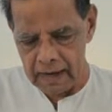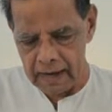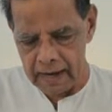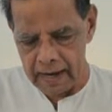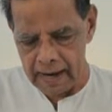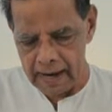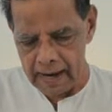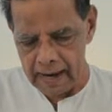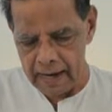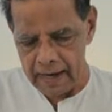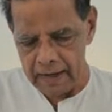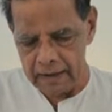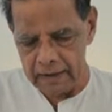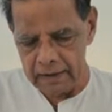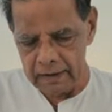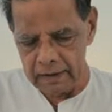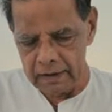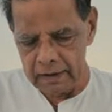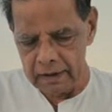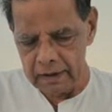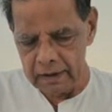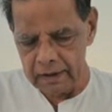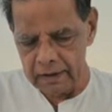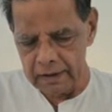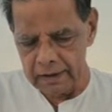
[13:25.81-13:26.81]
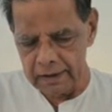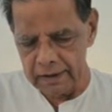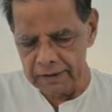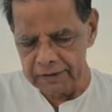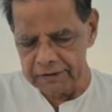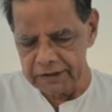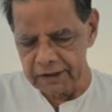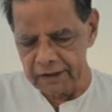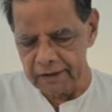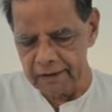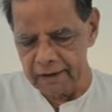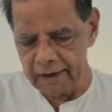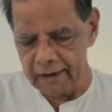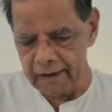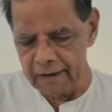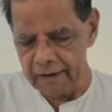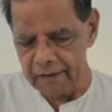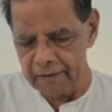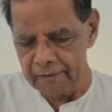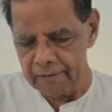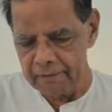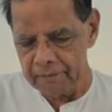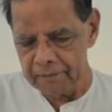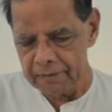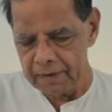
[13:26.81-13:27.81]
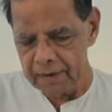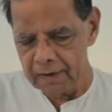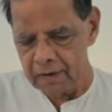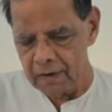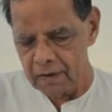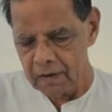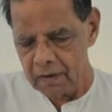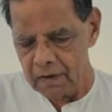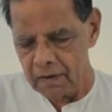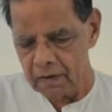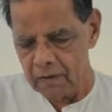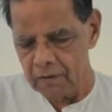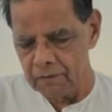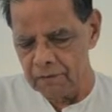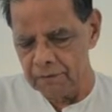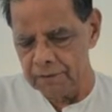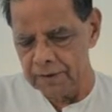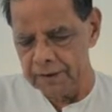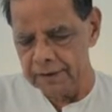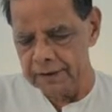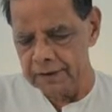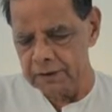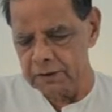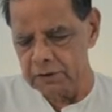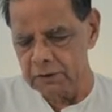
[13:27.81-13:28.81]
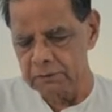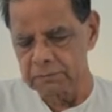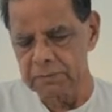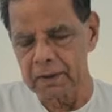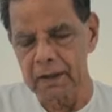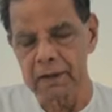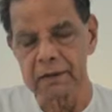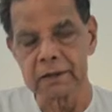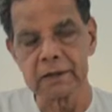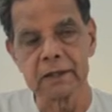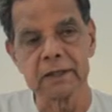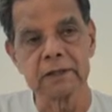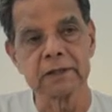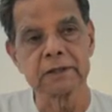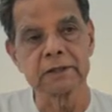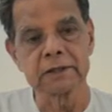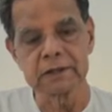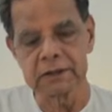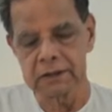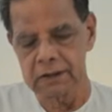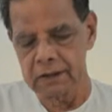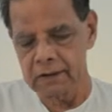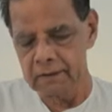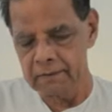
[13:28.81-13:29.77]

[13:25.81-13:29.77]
and lives the life with the supernal's